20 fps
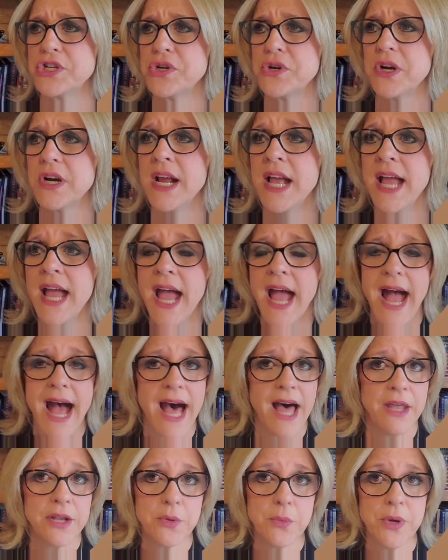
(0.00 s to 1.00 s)
Or
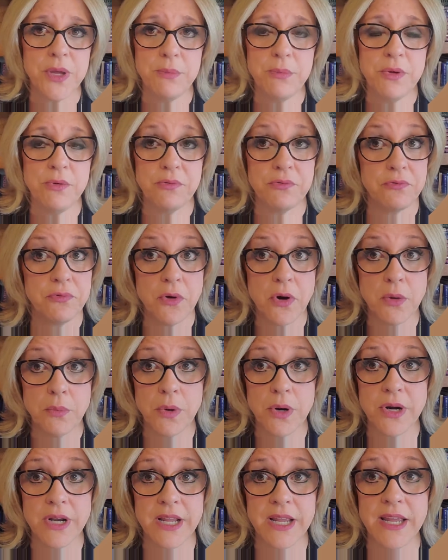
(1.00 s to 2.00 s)
how do we move
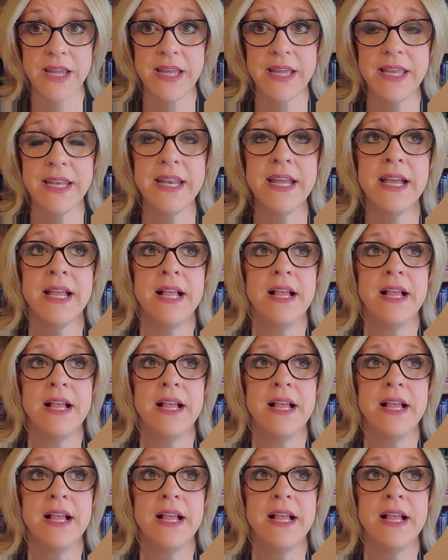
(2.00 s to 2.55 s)
forward in